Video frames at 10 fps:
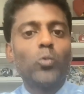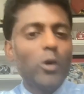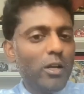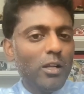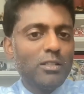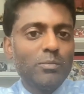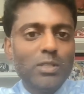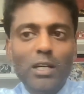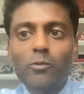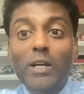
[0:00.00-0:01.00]
We're working on some
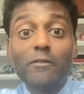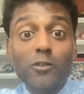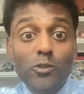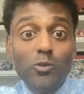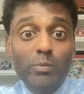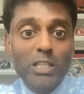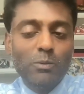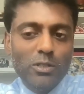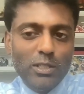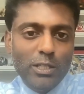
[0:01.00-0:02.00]
stuff. We'll have 2
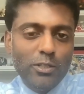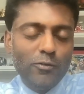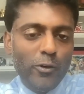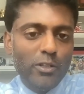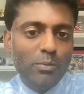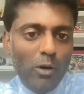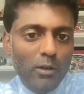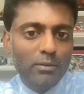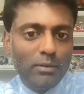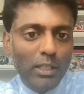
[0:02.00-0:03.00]
baseball selections for you
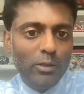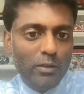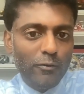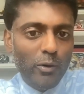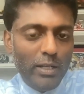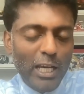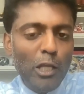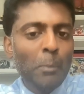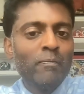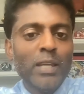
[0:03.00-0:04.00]
tomorrow, and looking forward to
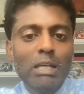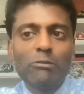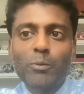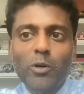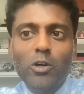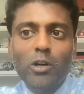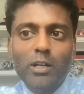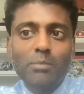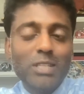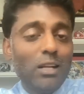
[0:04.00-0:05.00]
that. Football card
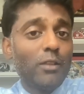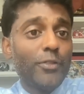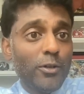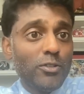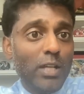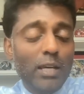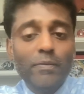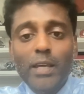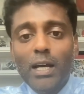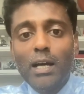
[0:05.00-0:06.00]
comes out on
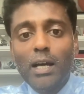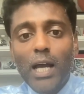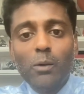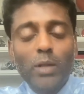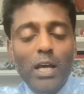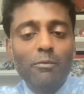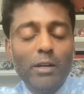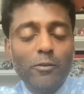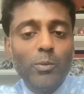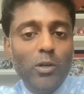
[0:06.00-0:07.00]
Thursday. I will have
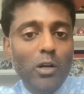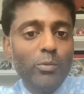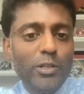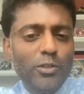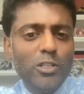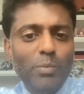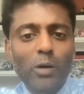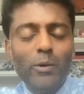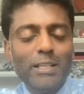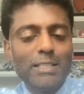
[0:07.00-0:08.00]
my football card research by
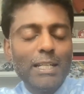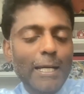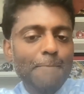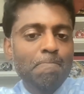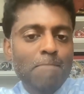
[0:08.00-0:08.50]
Wednesday night.